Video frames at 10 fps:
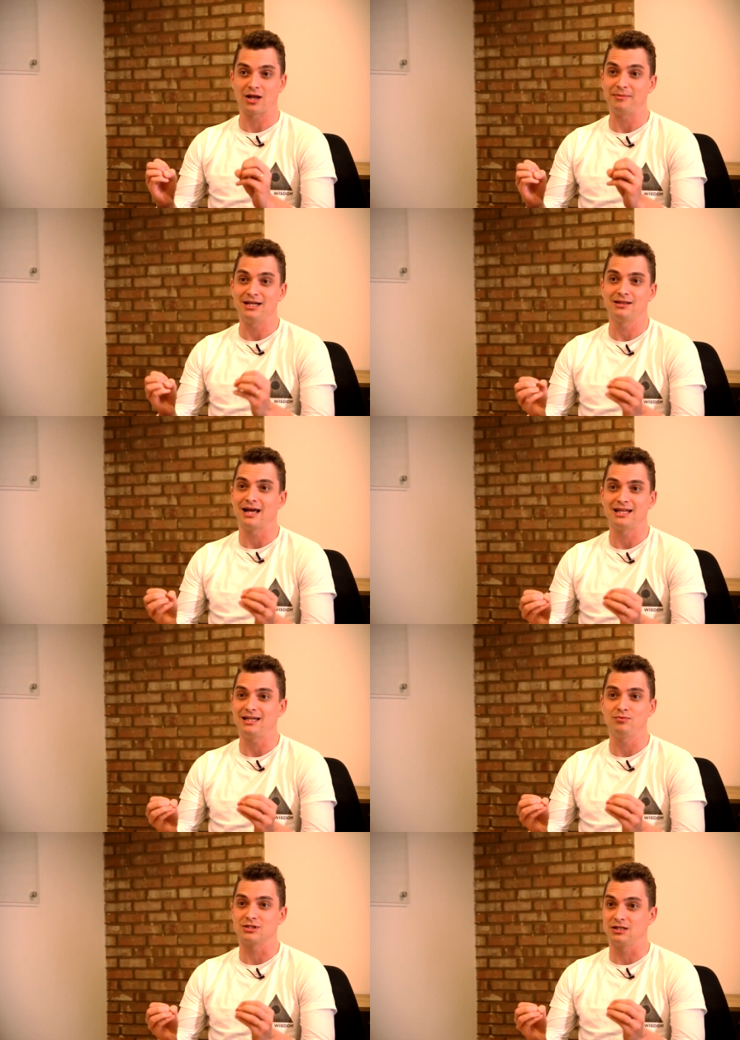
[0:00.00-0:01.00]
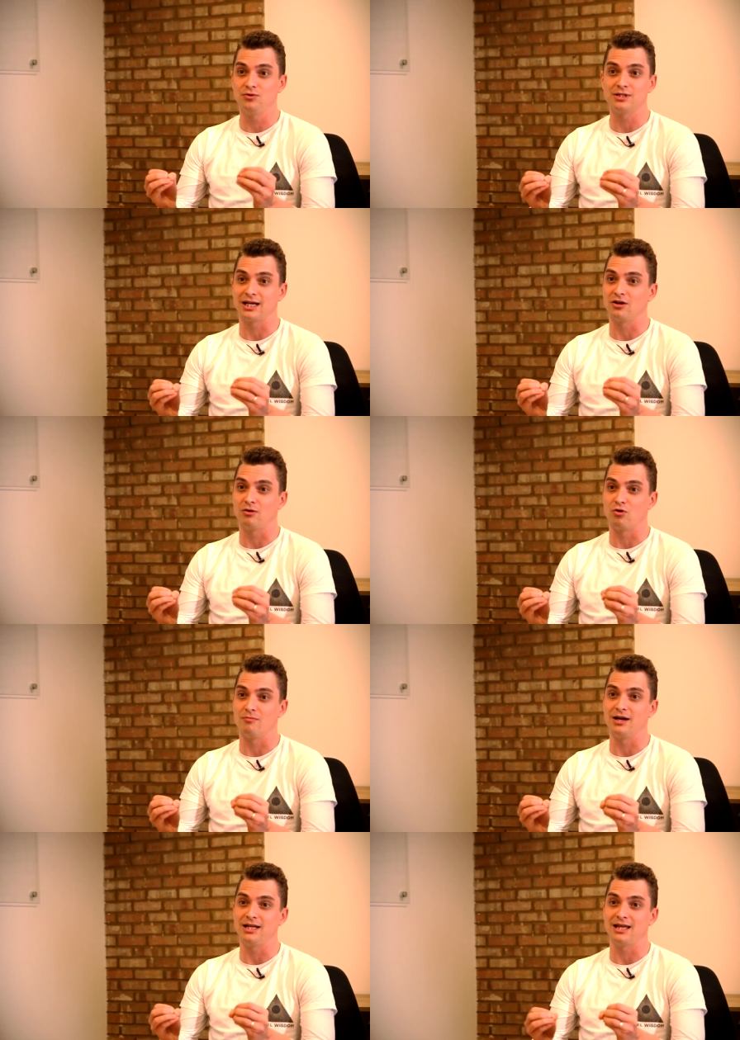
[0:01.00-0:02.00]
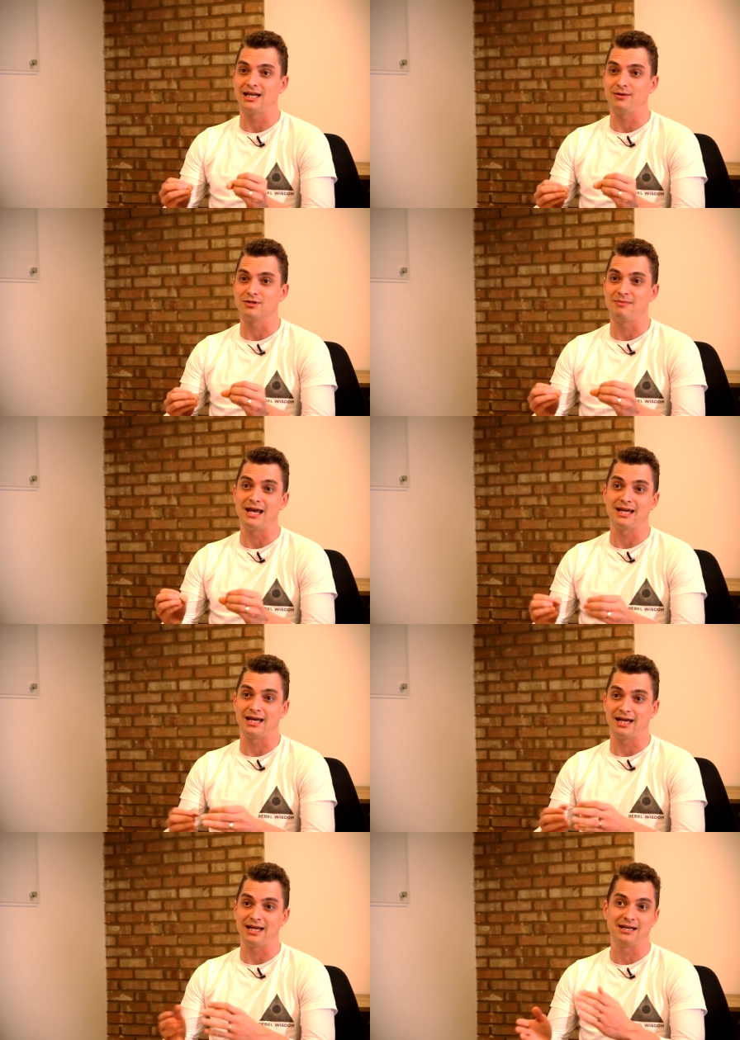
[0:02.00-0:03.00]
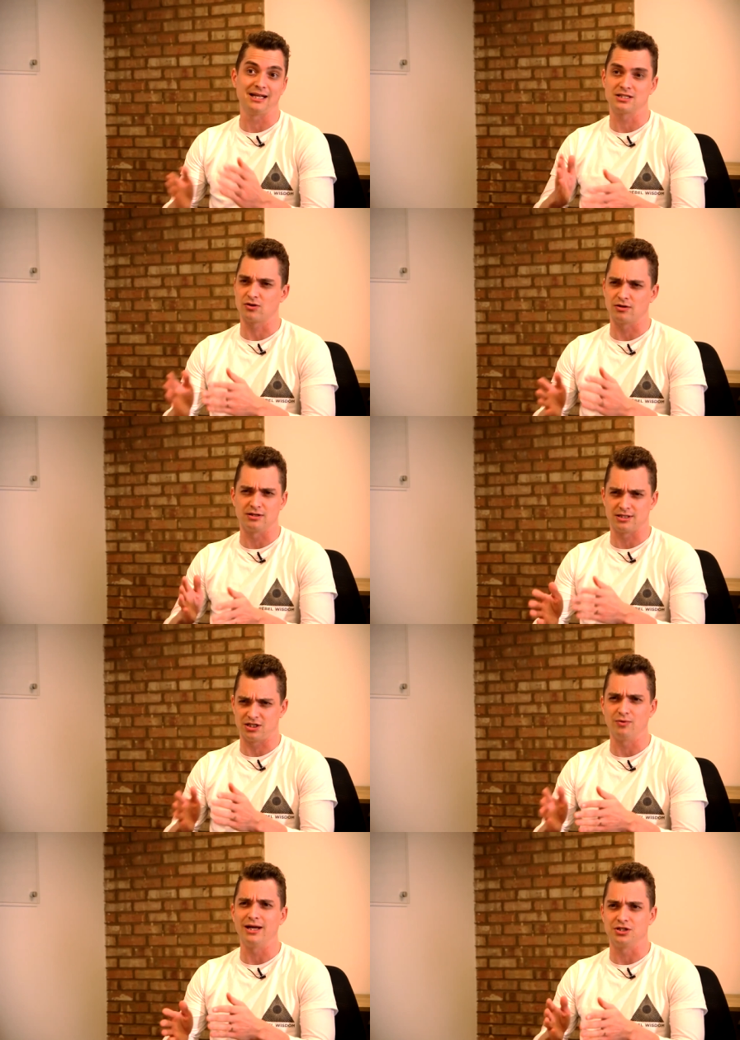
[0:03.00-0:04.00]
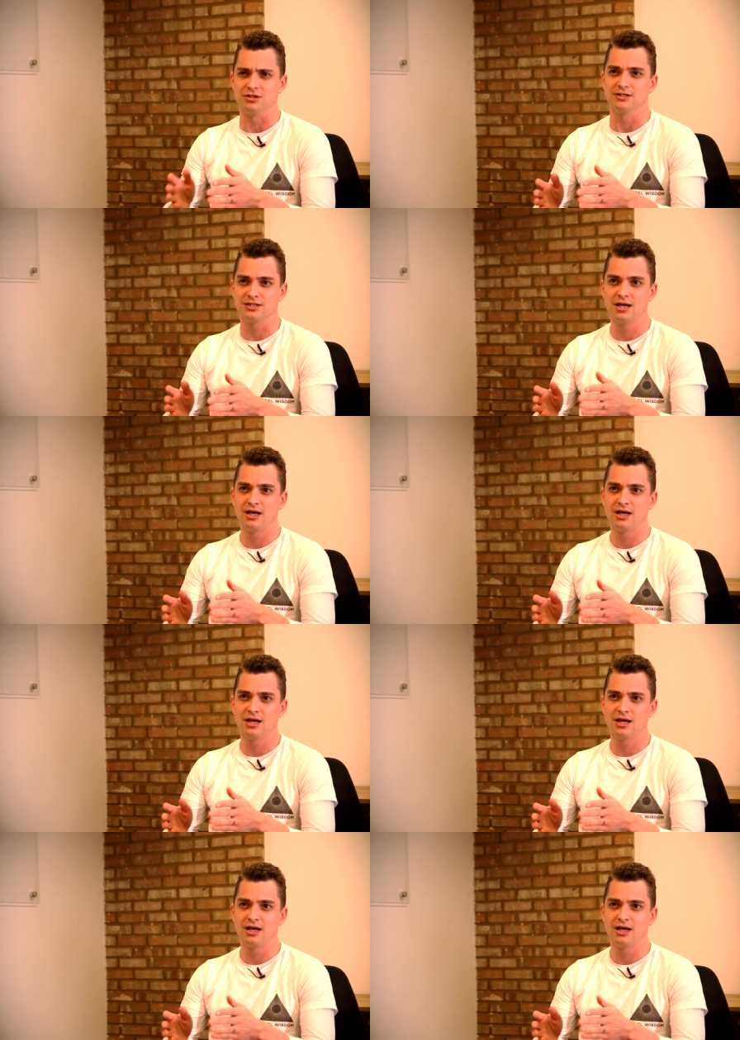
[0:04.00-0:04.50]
I mean, that he was losing a lot more money than he was making in, in certain situations.